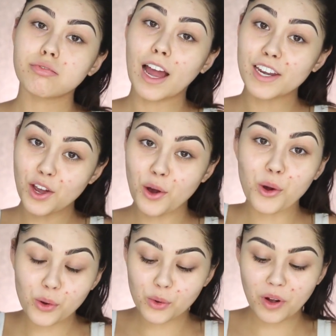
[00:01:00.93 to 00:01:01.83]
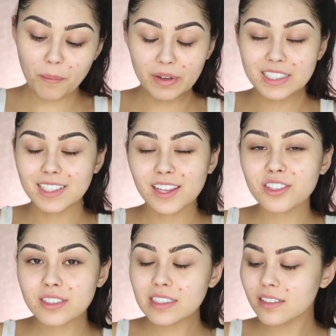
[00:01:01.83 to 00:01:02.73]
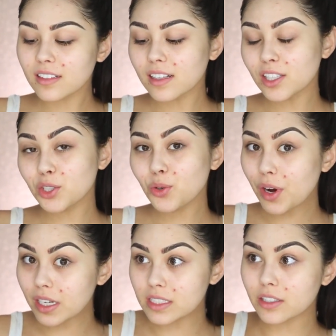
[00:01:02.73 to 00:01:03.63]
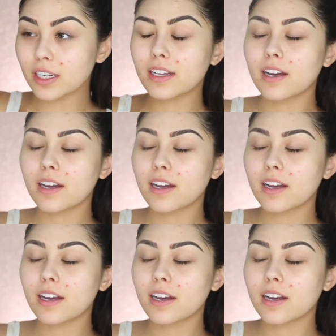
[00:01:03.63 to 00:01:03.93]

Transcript: I know my skin looks a little crazy right